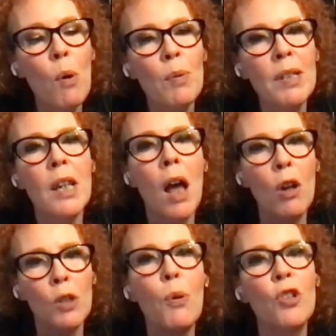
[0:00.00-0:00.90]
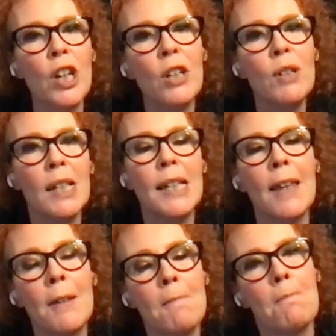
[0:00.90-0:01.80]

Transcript: What was the last project you did together?